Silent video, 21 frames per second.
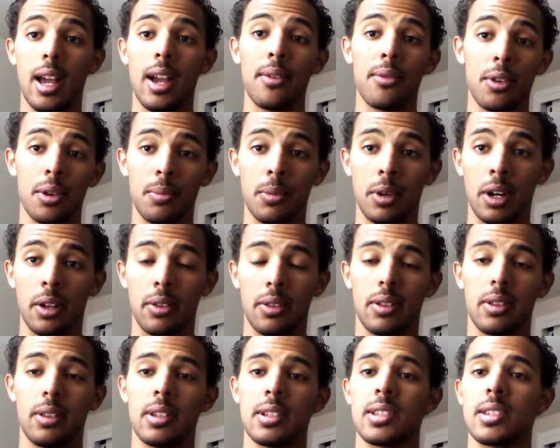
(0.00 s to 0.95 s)
every month.
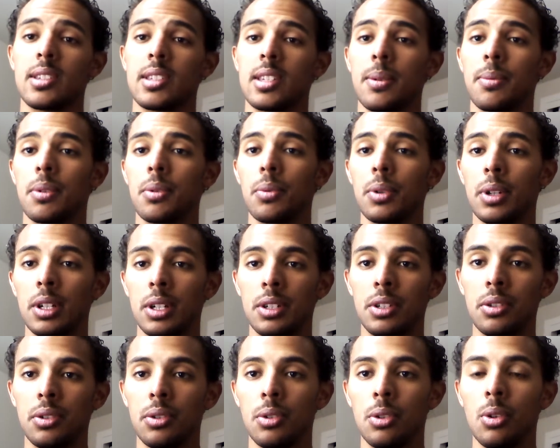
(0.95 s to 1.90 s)
This is something we're going
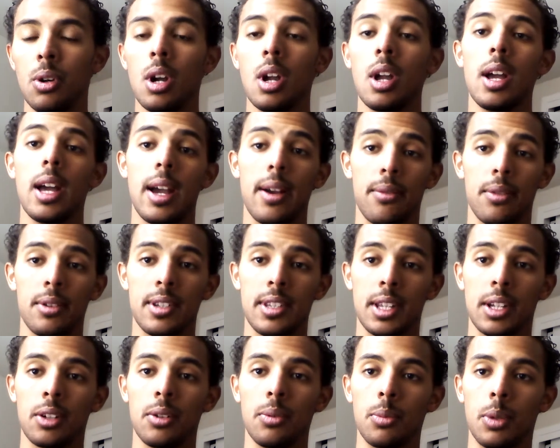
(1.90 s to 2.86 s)
to do every
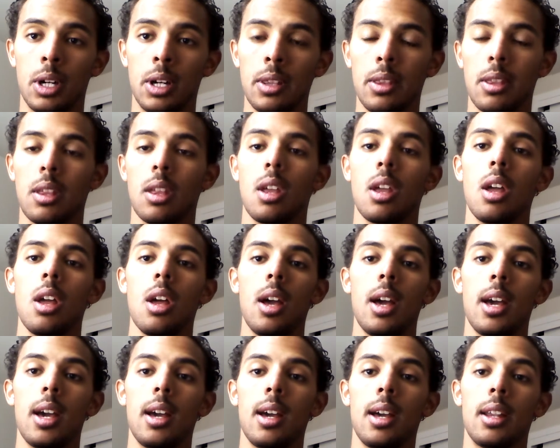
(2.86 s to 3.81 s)
single month.
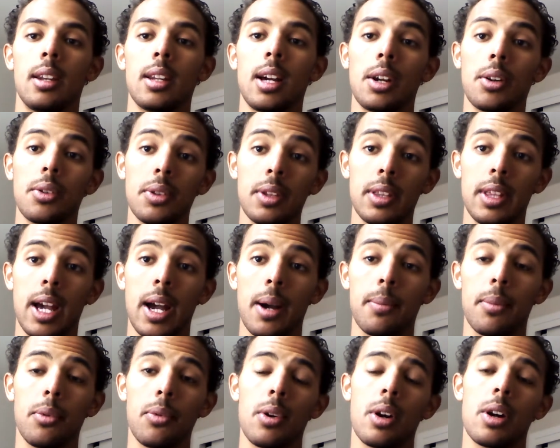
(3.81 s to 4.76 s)
And not only
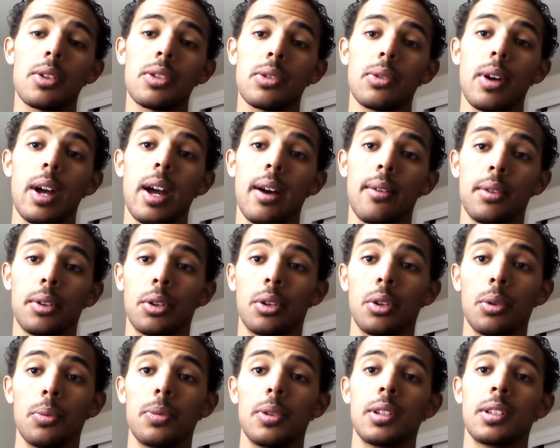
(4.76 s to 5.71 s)
that, but we also have a
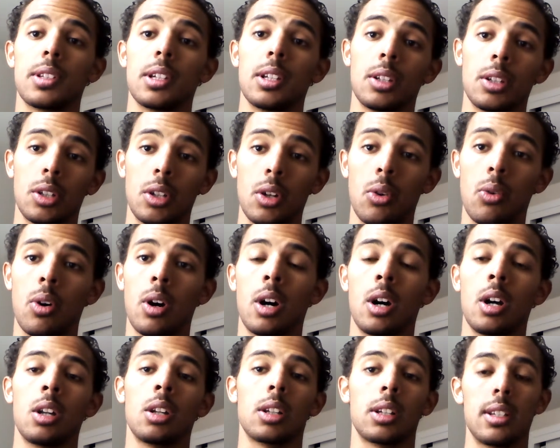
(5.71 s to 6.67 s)
group that's going to go
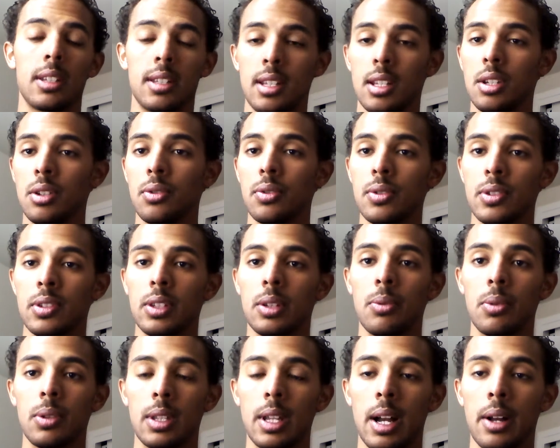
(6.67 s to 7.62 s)
on continuously
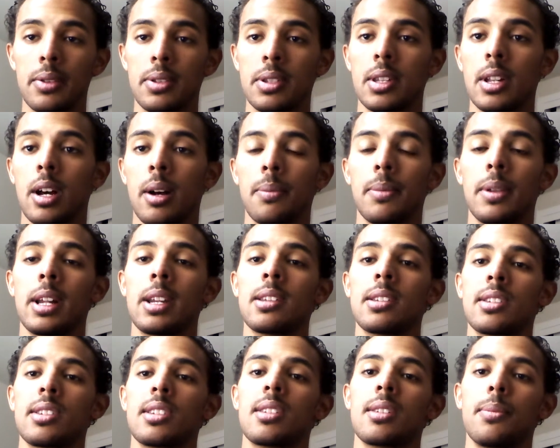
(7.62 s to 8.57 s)
without stop. That
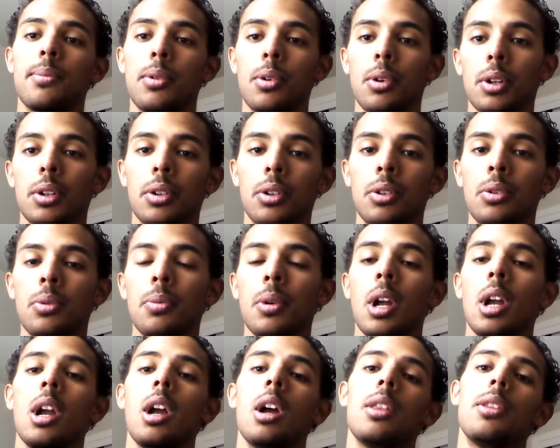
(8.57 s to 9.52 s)
is a support group
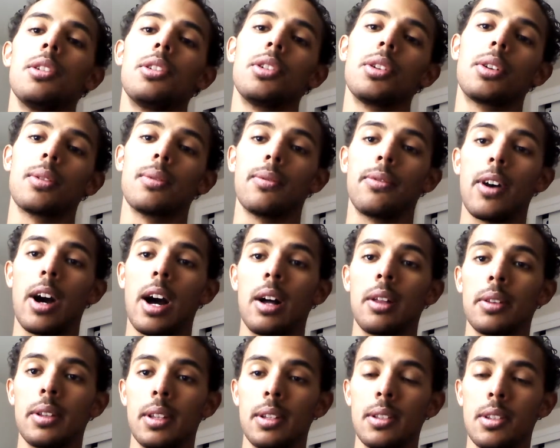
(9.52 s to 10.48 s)
that you can
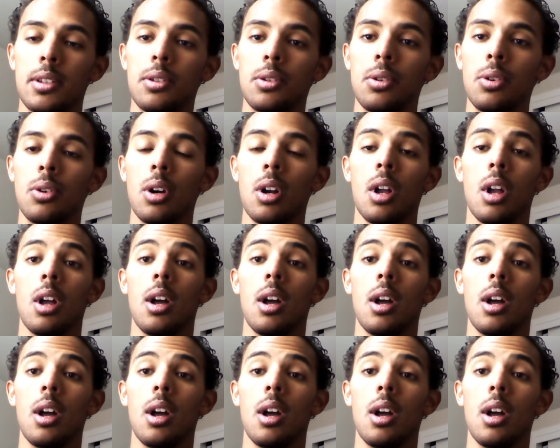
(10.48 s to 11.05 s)
file into